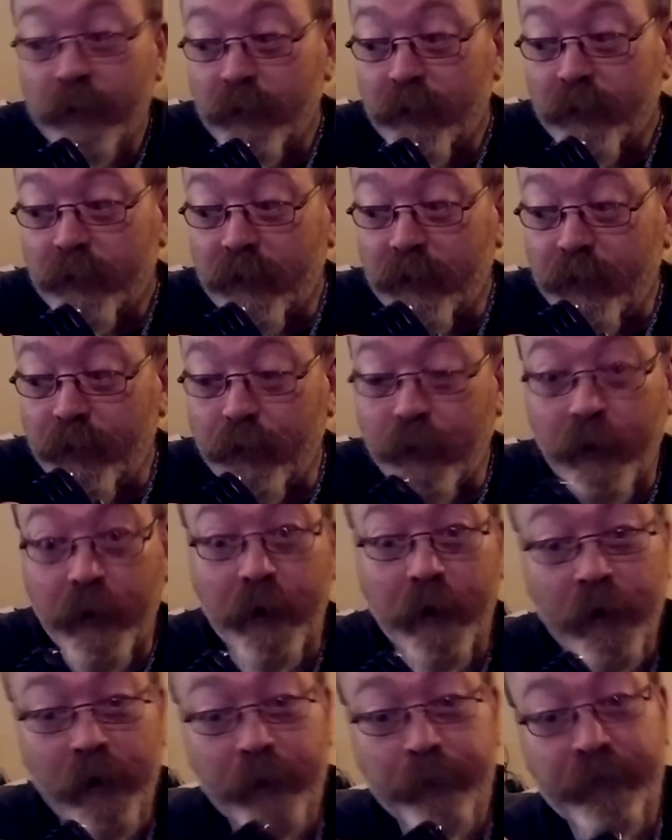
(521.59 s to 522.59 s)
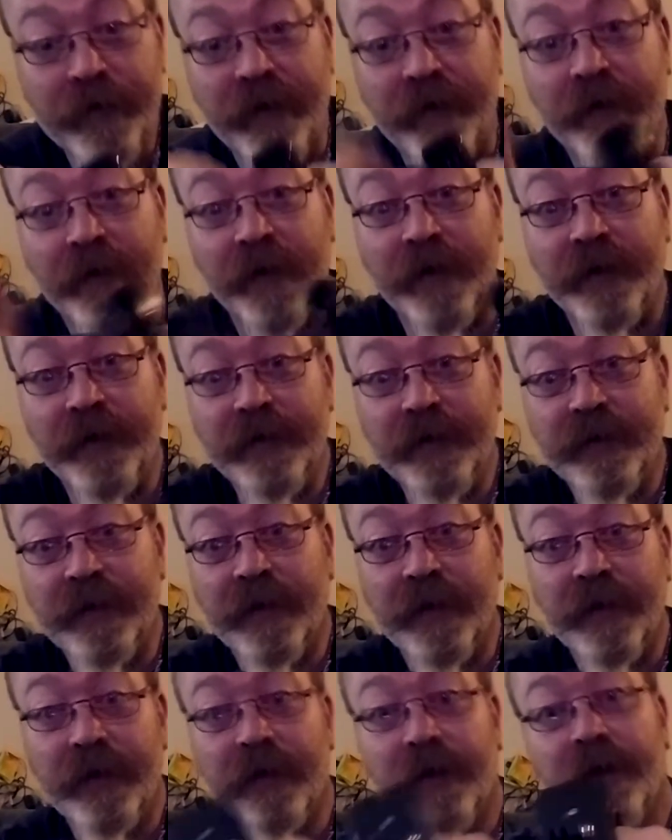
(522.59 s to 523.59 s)
that you can clip to things,
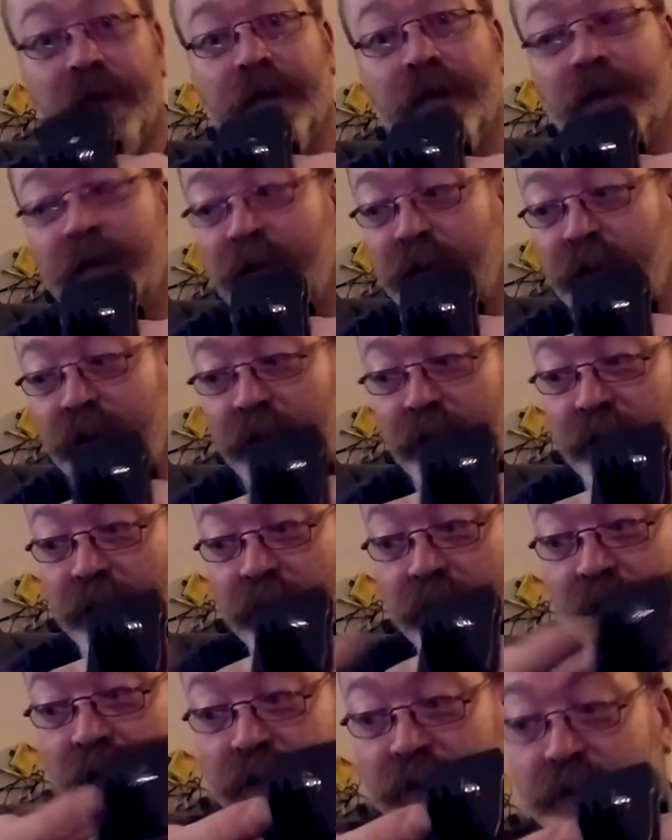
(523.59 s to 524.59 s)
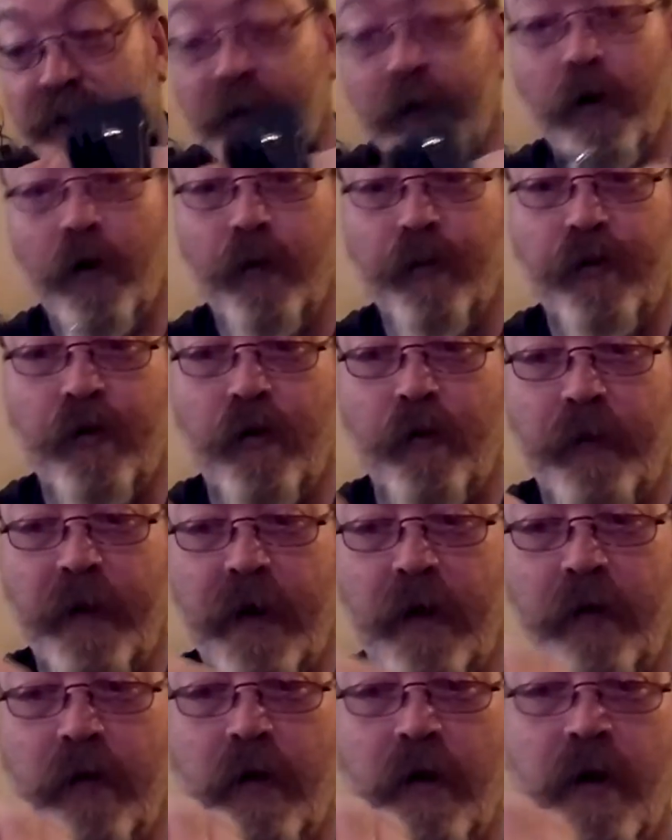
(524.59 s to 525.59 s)
and it has the GoPro
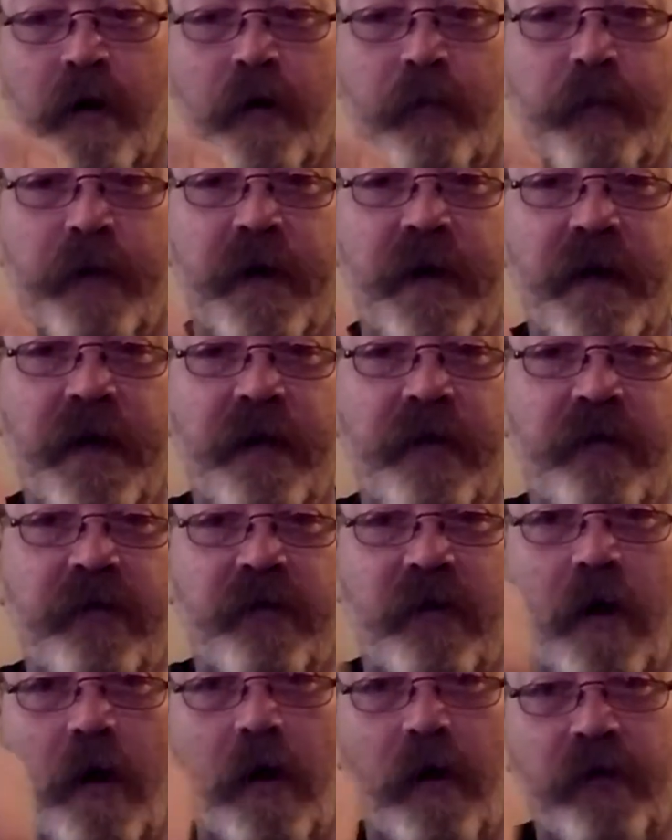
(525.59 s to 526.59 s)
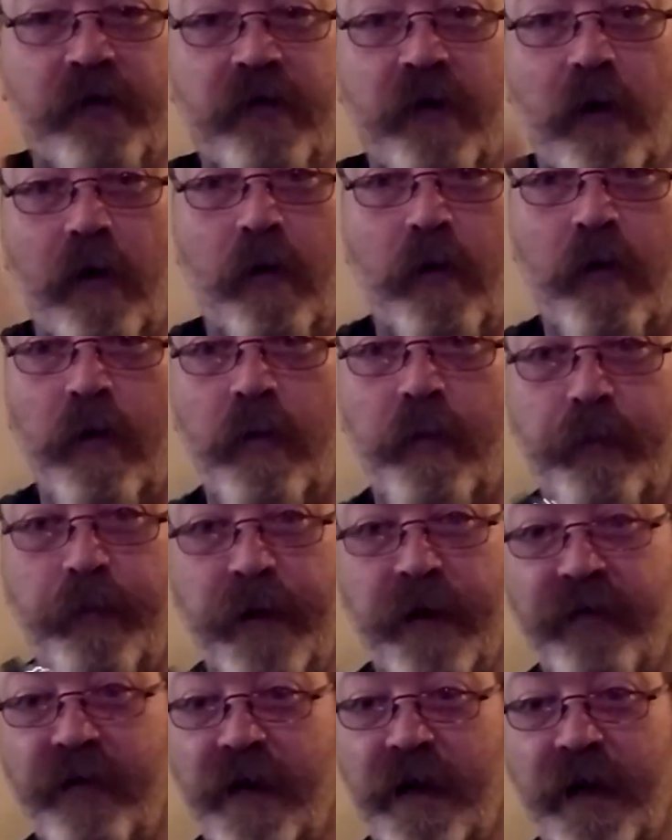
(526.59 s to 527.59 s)
mount, but it's also
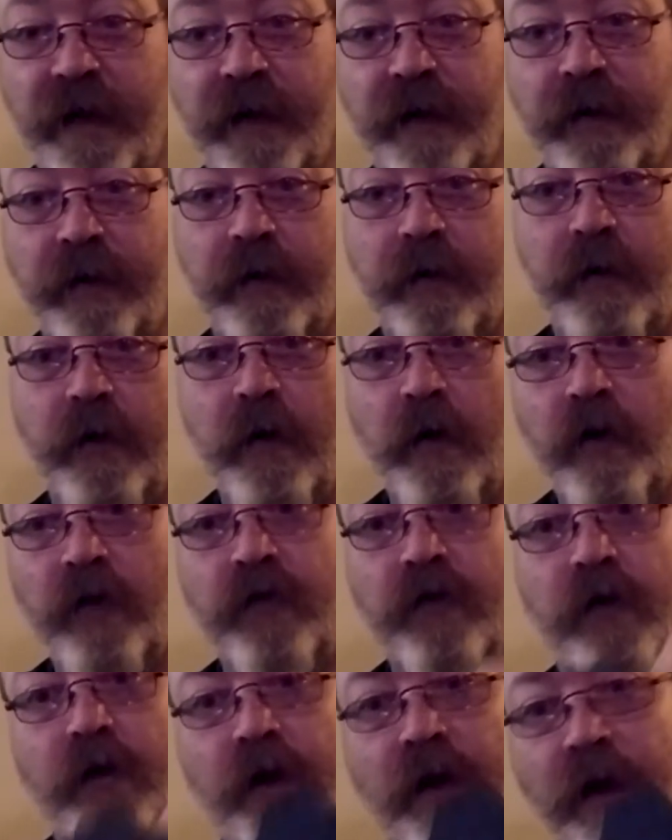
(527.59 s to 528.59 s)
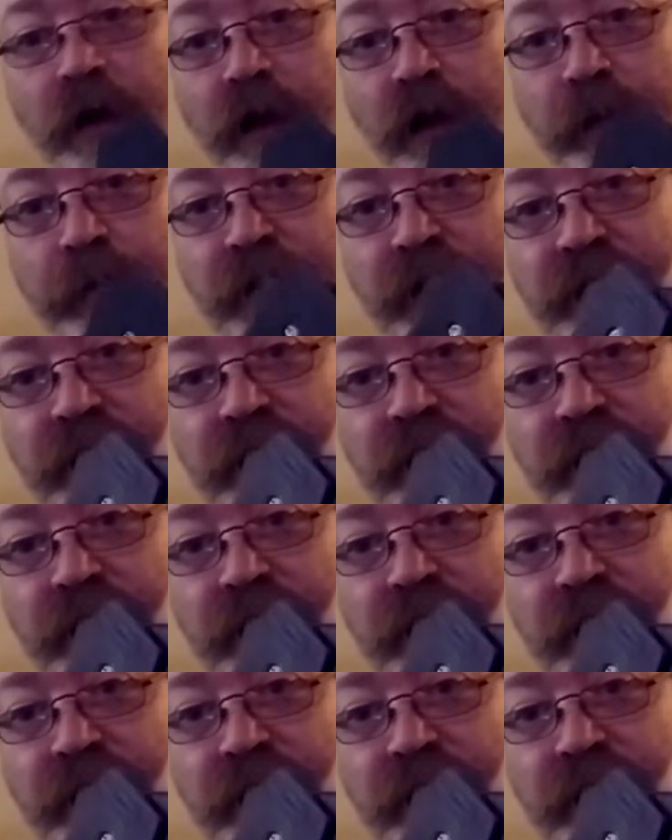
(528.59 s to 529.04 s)
pivoting, so you can clip it to